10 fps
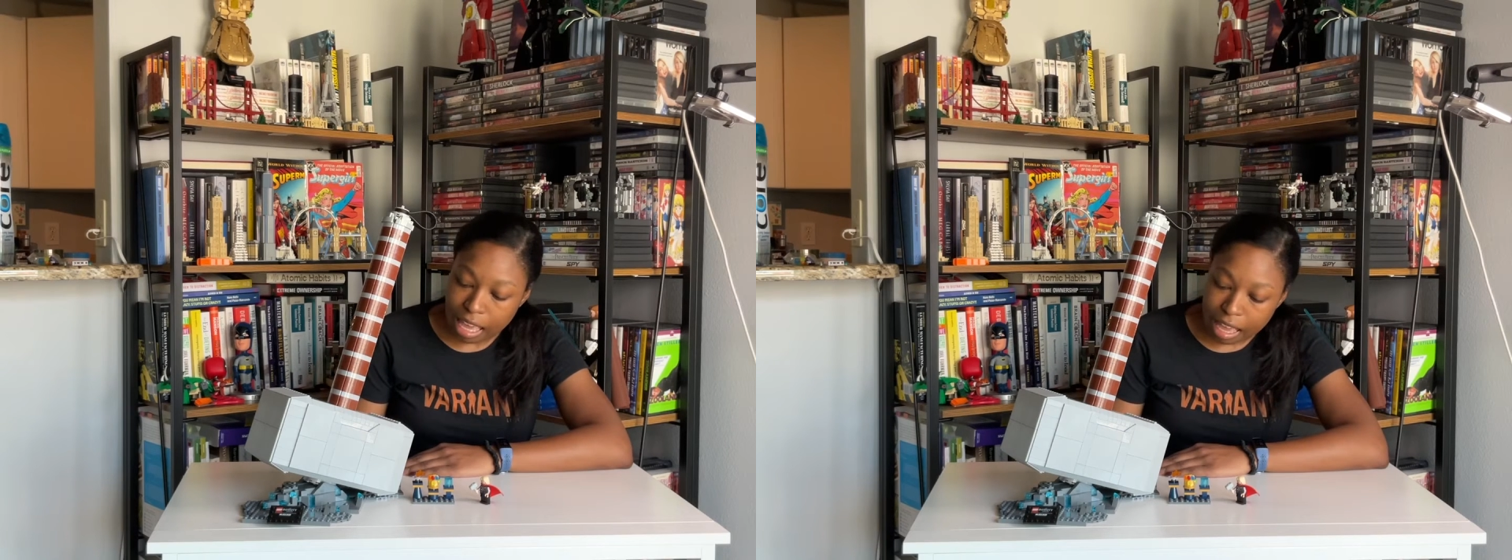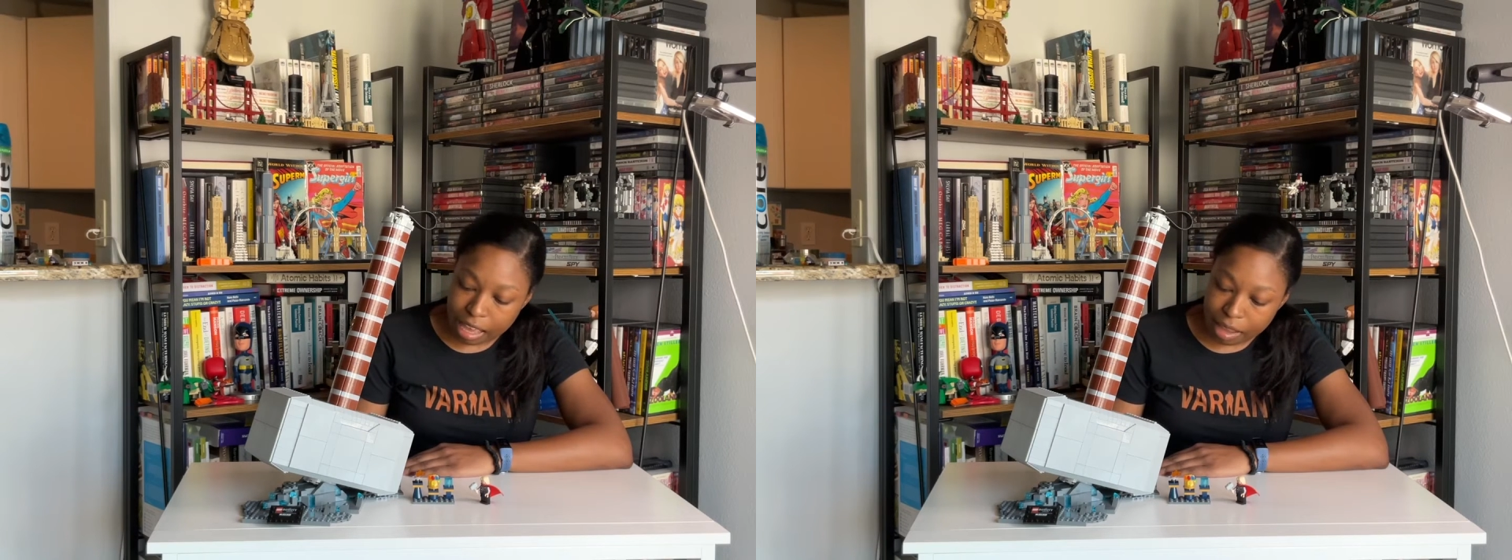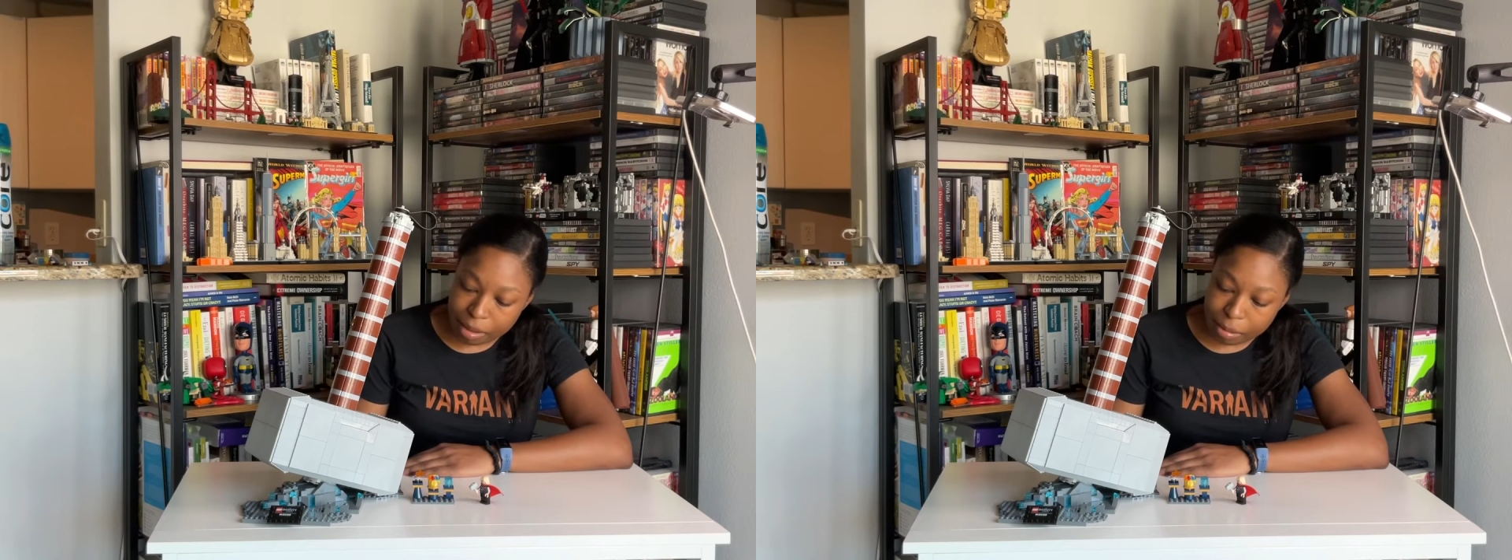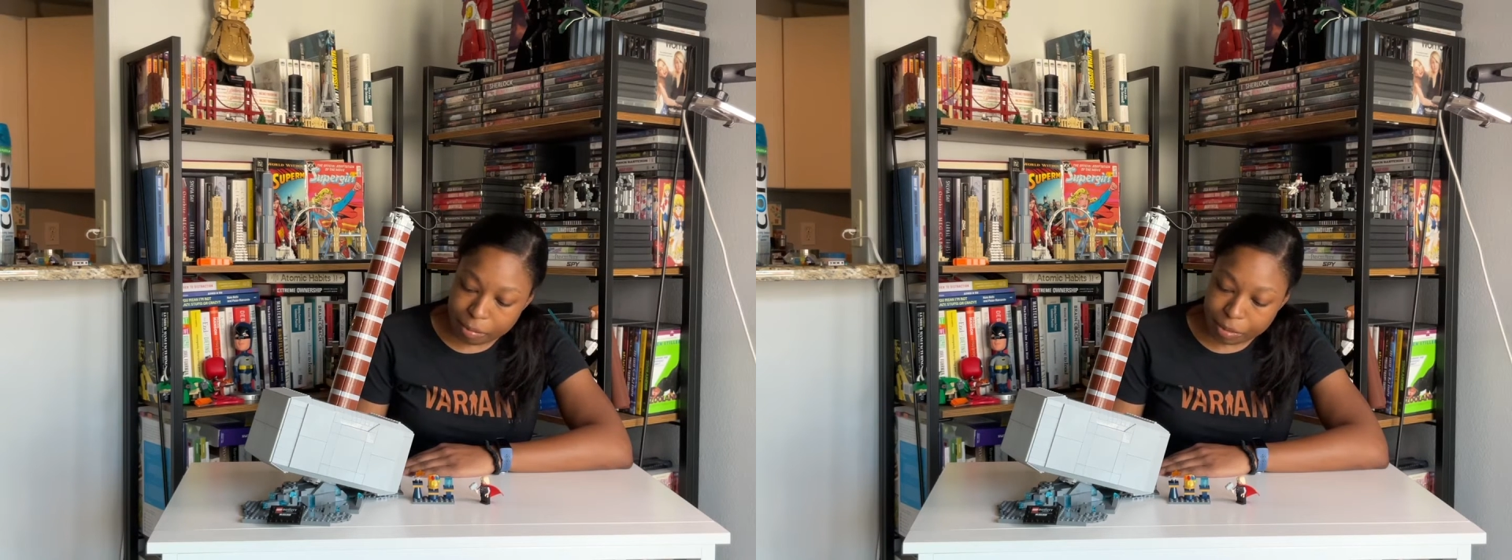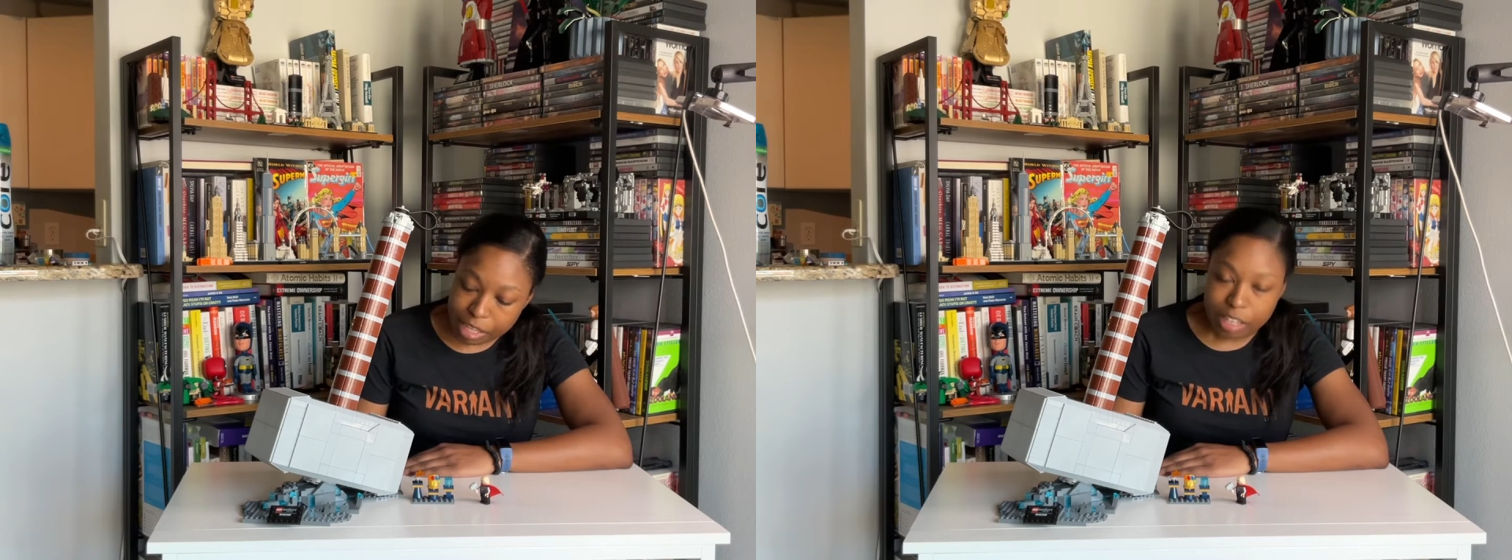And
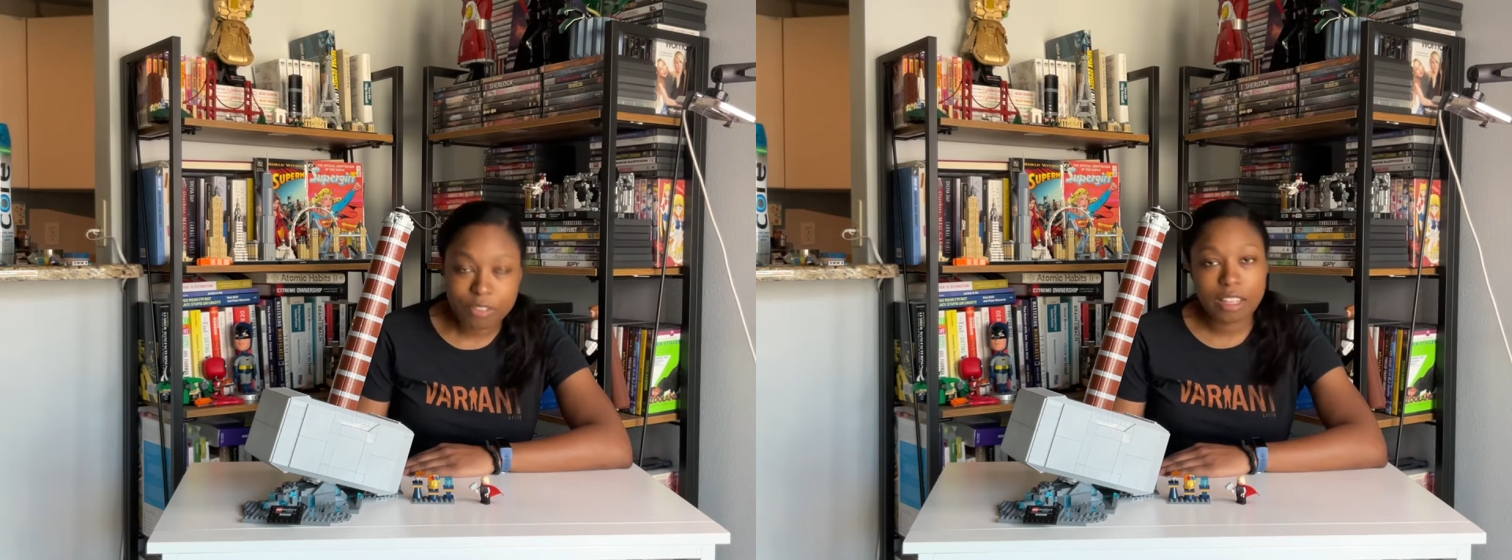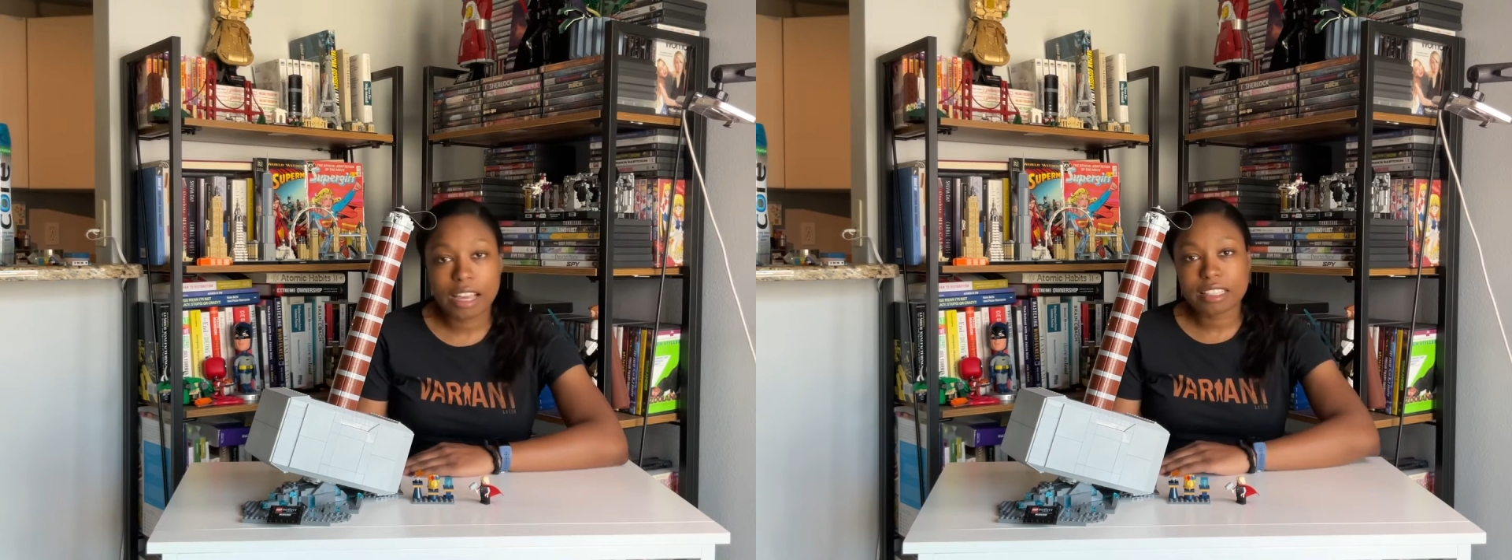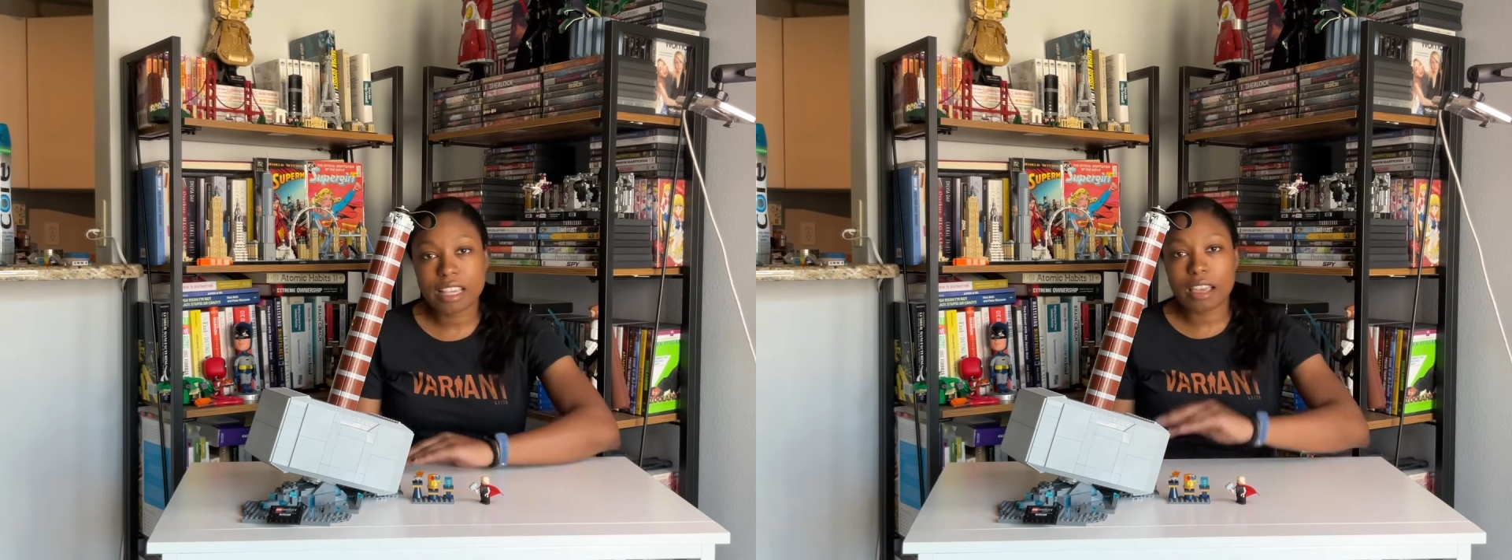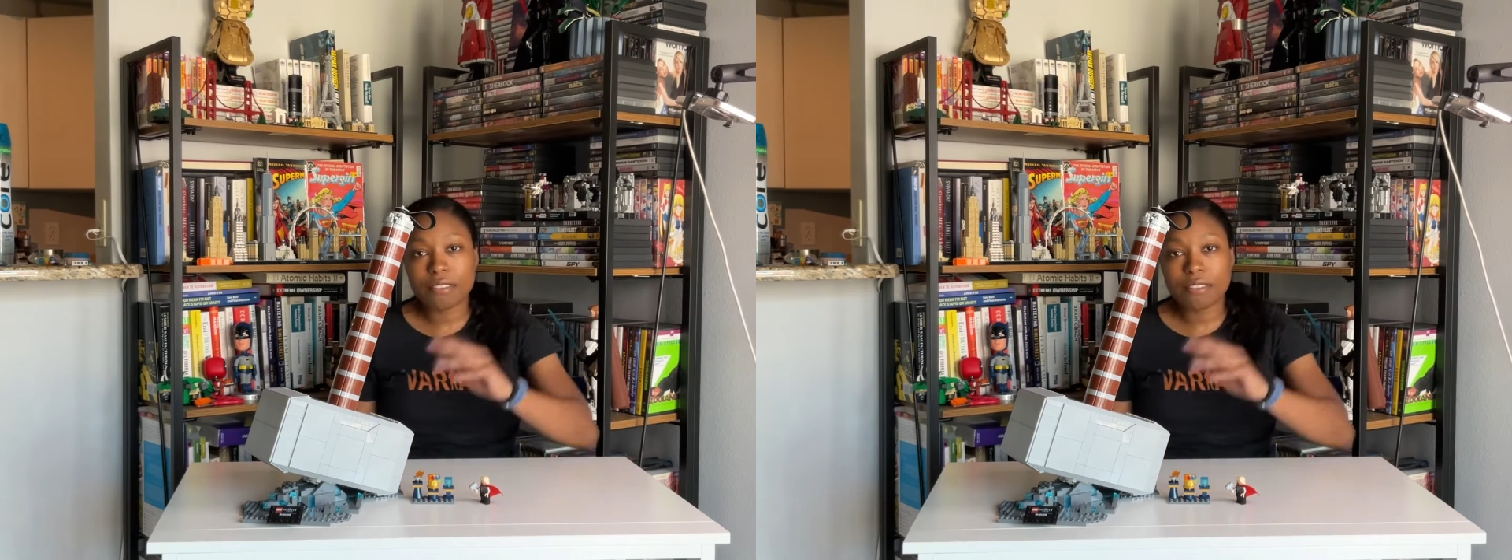if you guys have